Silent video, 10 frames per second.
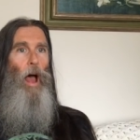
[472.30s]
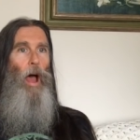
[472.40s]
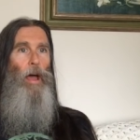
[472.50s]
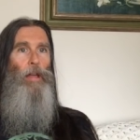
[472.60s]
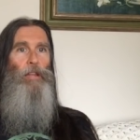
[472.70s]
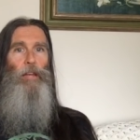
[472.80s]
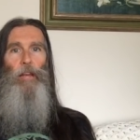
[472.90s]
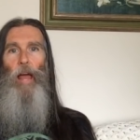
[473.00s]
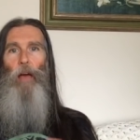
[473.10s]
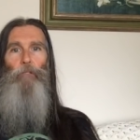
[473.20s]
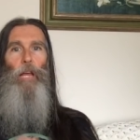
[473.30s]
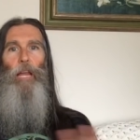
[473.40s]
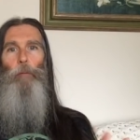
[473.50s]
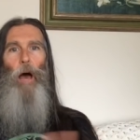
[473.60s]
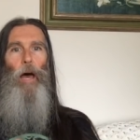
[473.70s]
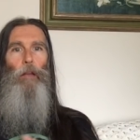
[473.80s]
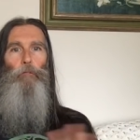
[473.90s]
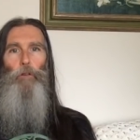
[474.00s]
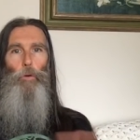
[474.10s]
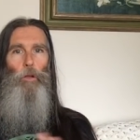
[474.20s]
I didn't have anybody
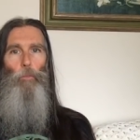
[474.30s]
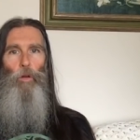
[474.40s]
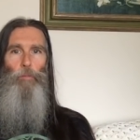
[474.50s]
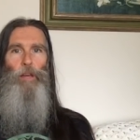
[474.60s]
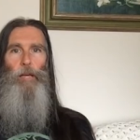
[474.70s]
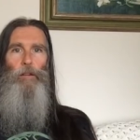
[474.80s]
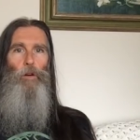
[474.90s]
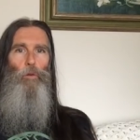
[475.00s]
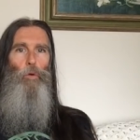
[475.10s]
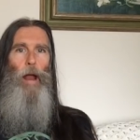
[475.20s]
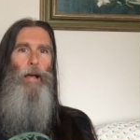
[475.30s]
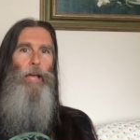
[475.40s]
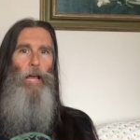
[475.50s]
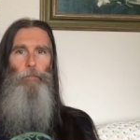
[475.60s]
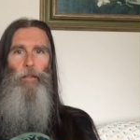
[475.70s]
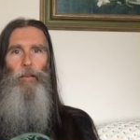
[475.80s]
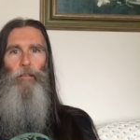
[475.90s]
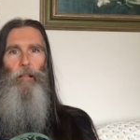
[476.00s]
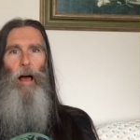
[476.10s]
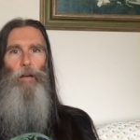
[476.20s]
fooling with me when I came to
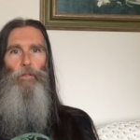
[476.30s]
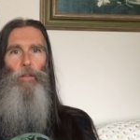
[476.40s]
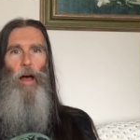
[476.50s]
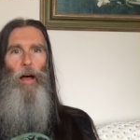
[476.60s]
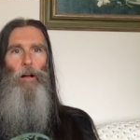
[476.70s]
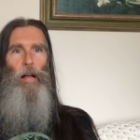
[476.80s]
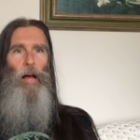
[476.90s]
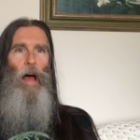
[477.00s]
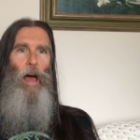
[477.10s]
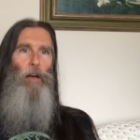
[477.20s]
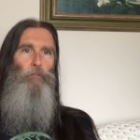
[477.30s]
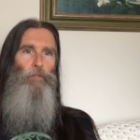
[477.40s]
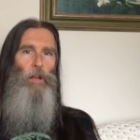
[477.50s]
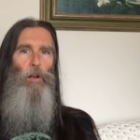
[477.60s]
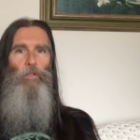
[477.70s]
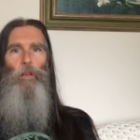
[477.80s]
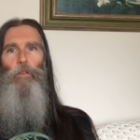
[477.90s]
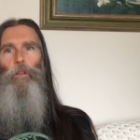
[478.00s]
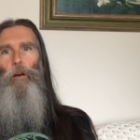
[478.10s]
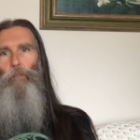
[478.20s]
this lifestyle. I figured this
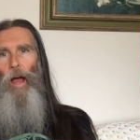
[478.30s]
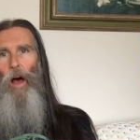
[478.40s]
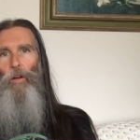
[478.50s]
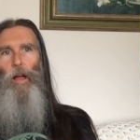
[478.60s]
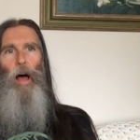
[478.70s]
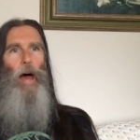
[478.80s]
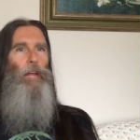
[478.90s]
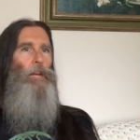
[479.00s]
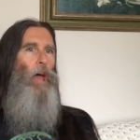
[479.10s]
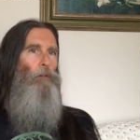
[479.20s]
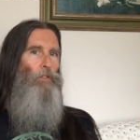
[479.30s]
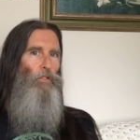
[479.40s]
stuff out. I didn't have